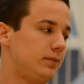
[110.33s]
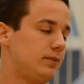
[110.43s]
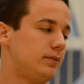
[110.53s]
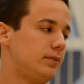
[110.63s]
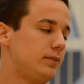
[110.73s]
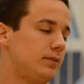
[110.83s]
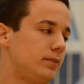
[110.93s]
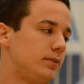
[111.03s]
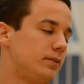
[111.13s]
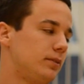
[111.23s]

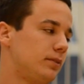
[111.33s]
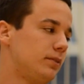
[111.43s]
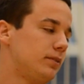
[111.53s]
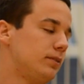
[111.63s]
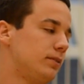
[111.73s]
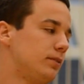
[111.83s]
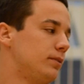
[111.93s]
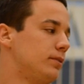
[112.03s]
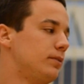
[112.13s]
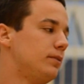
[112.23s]

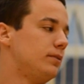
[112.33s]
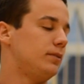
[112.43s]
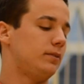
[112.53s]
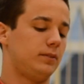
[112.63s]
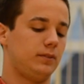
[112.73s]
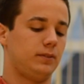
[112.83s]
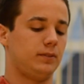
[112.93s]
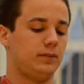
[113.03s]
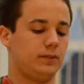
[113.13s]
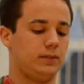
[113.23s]

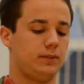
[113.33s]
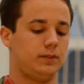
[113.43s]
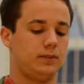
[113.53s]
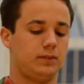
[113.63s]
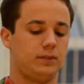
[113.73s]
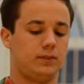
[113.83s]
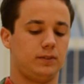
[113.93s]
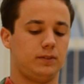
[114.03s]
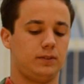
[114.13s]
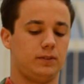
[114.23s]

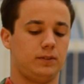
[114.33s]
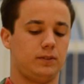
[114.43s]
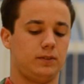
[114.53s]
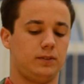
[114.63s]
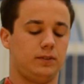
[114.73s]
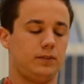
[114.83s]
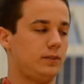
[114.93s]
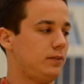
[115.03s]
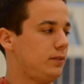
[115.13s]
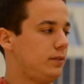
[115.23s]

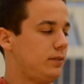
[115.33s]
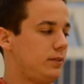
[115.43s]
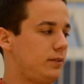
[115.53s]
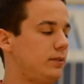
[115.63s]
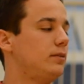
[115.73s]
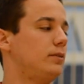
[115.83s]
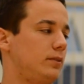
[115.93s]
(silent)